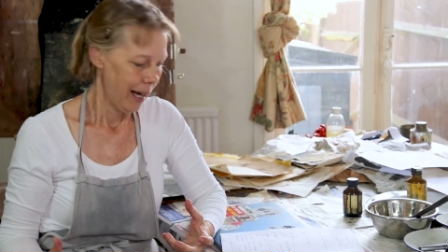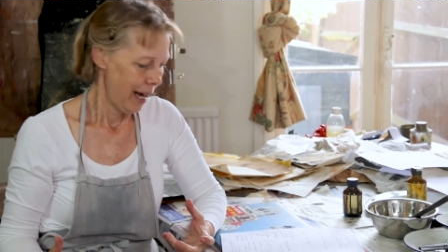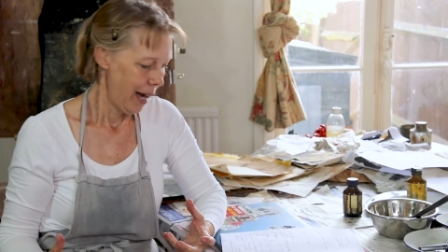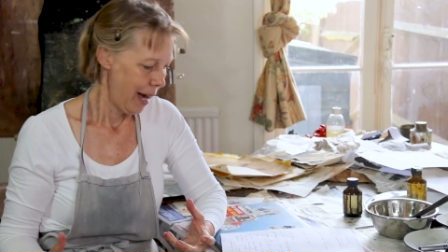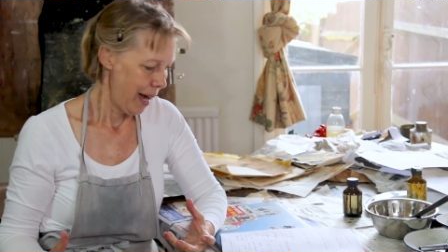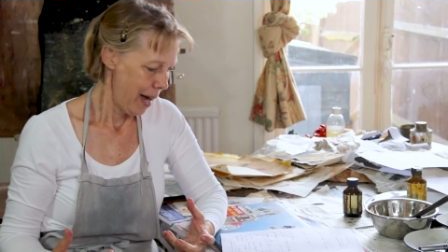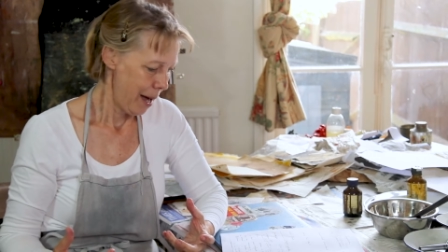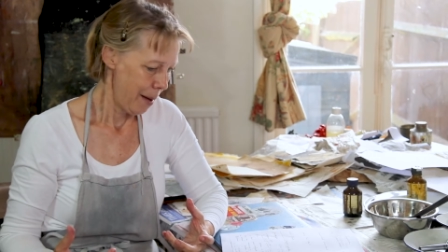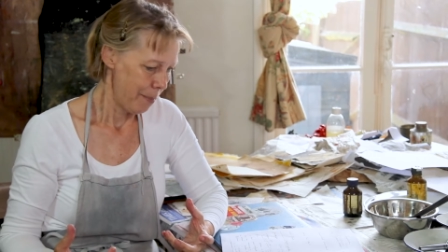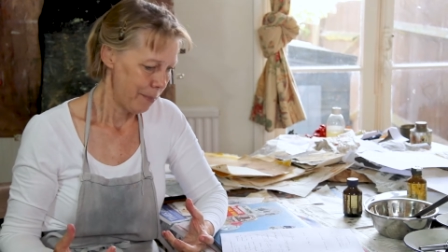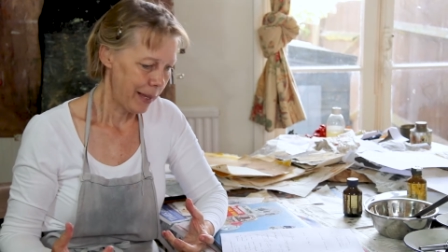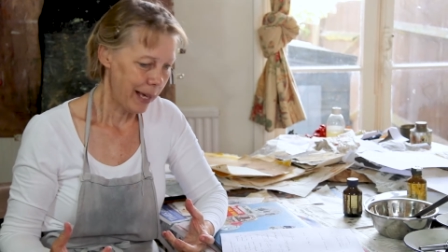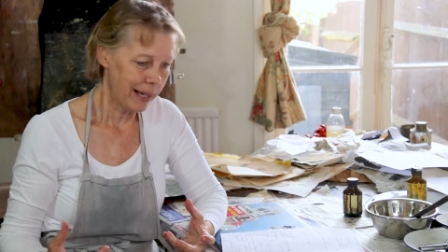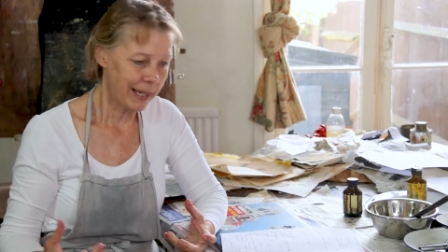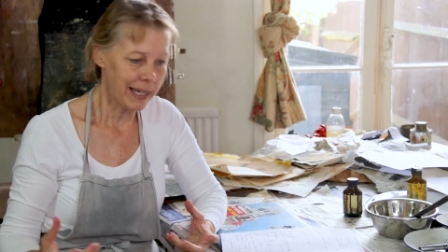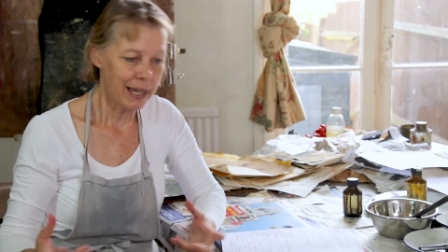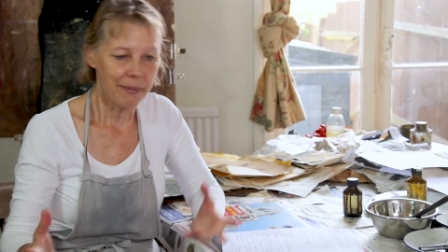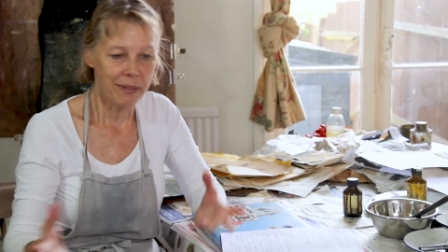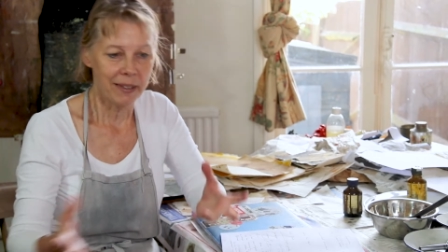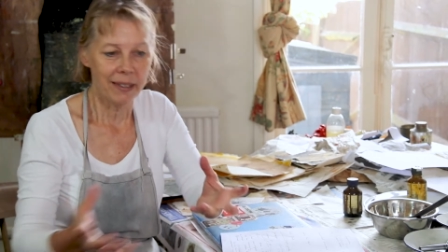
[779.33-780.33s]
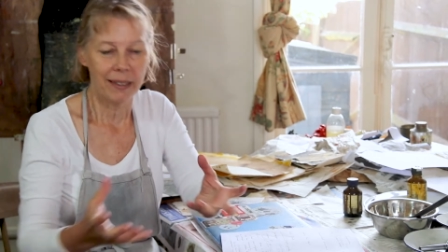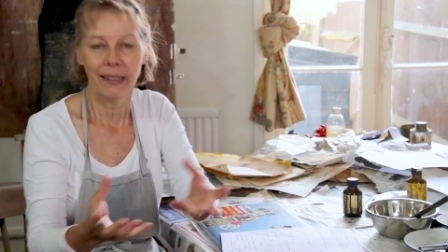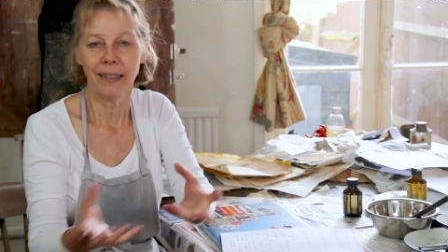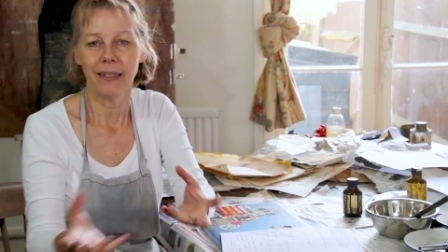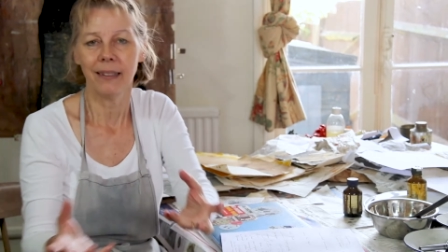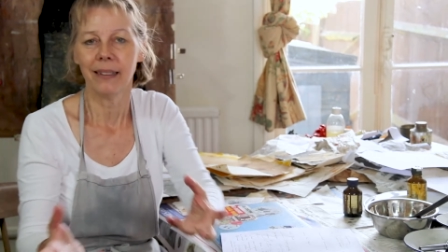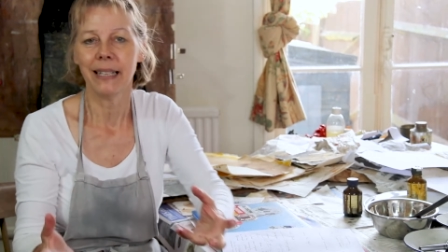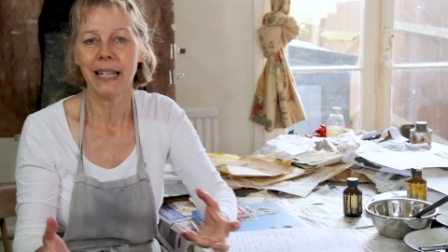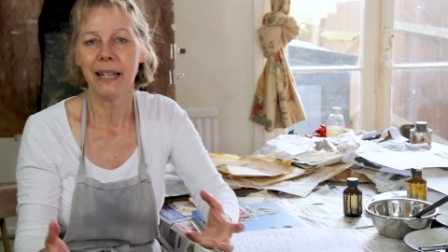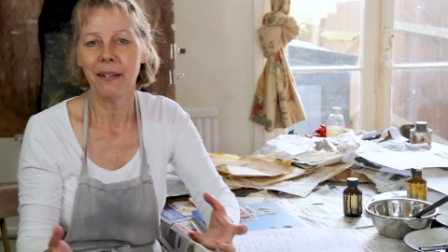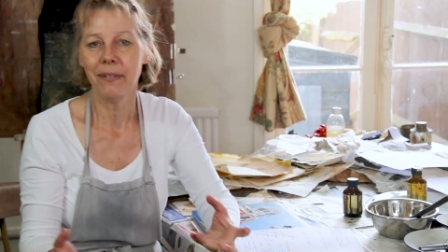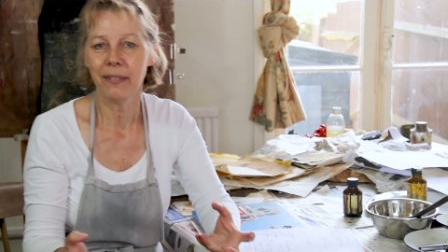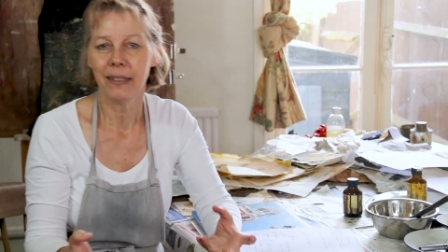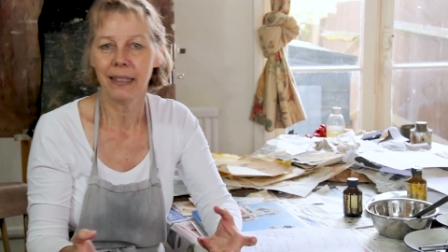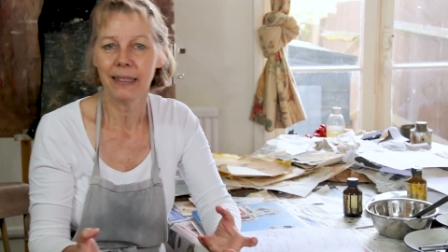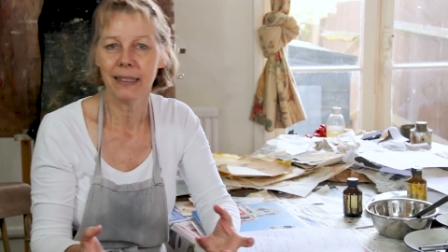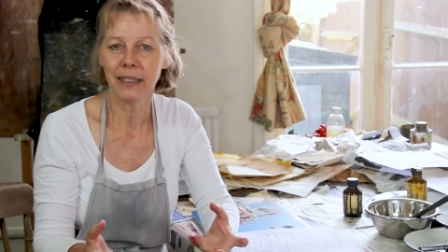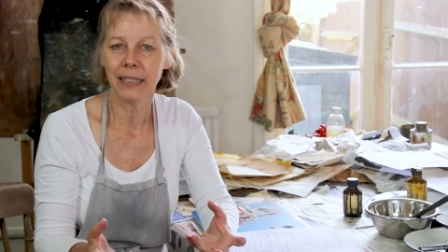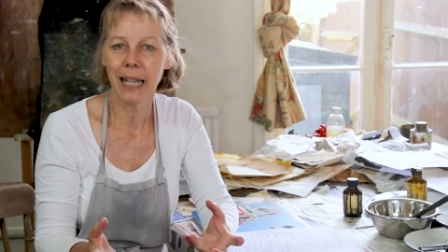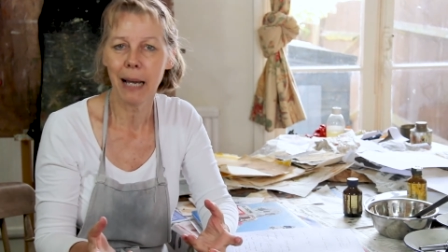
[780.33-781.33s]
they're given a little gift, a
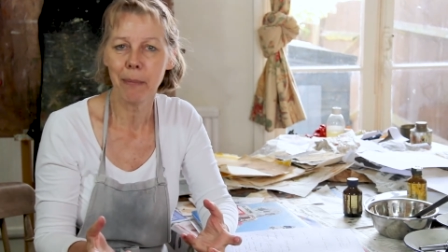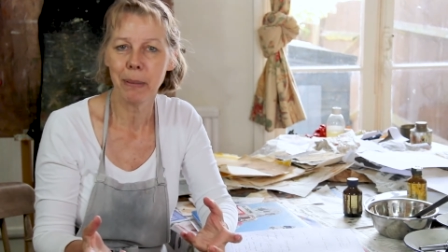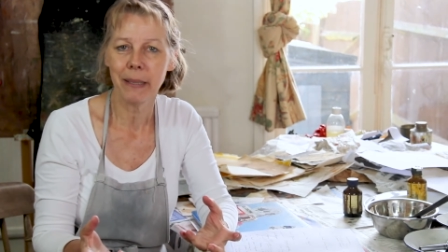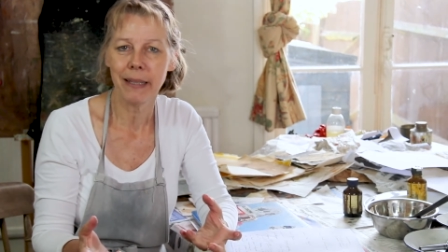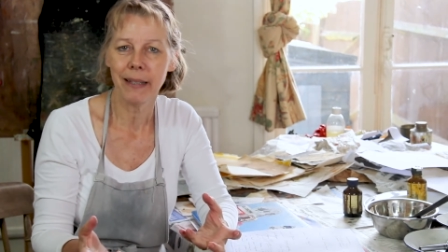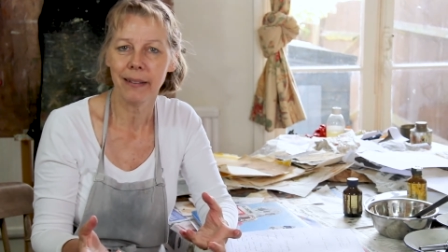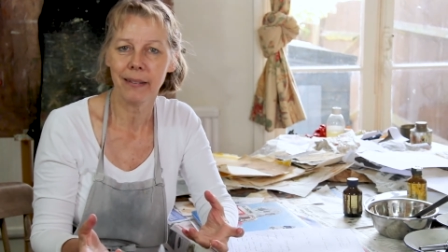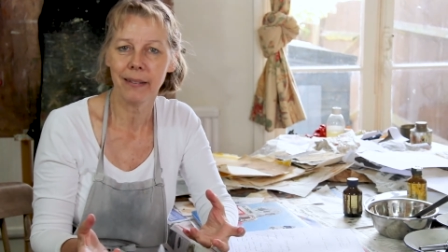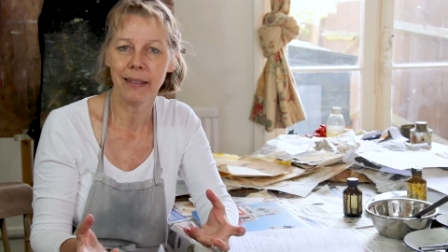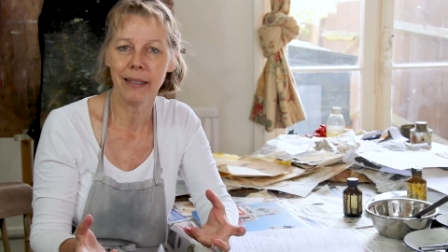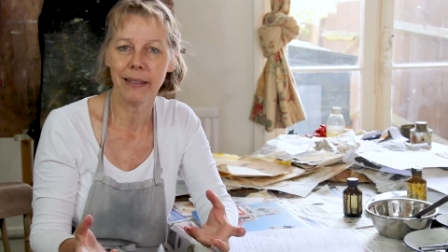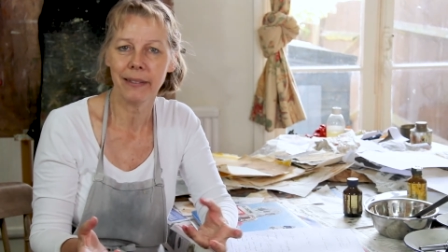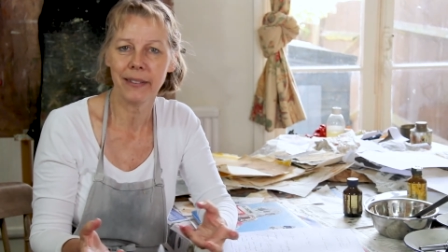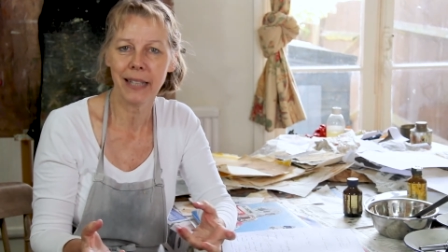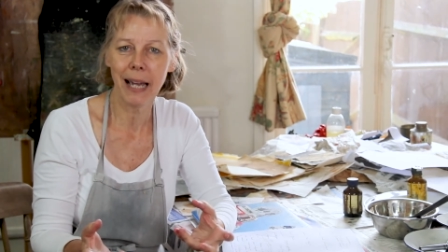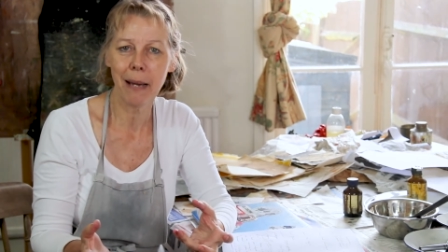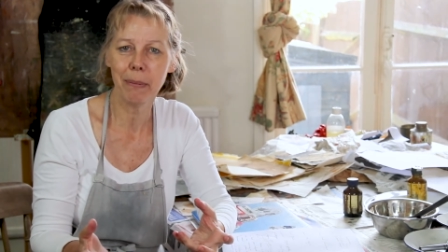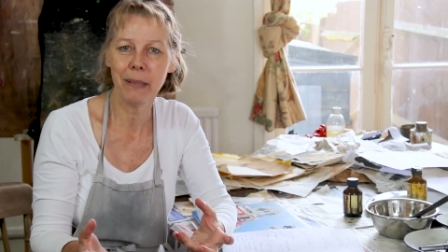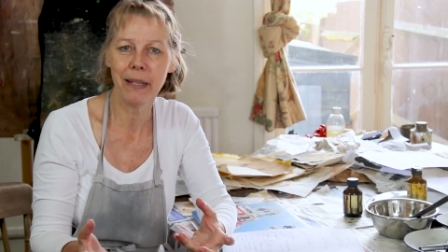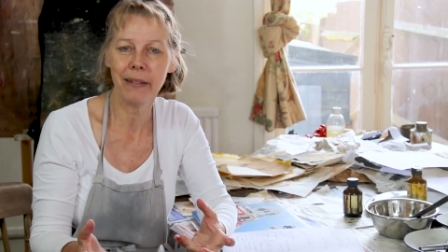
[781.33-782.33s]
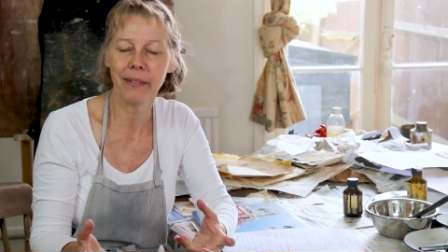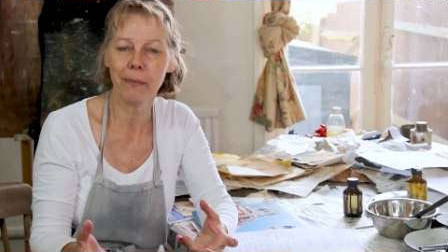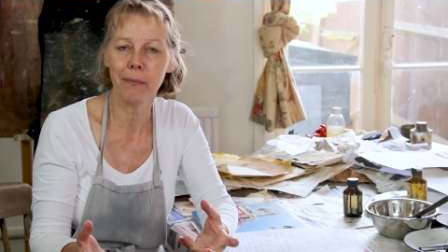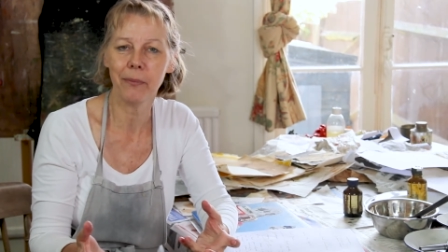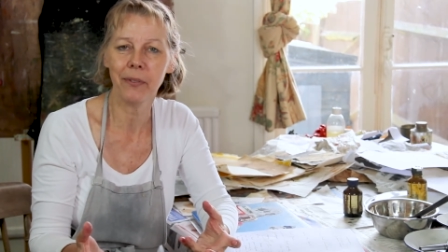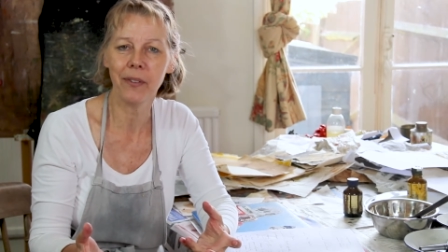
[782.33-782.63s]
little Japanism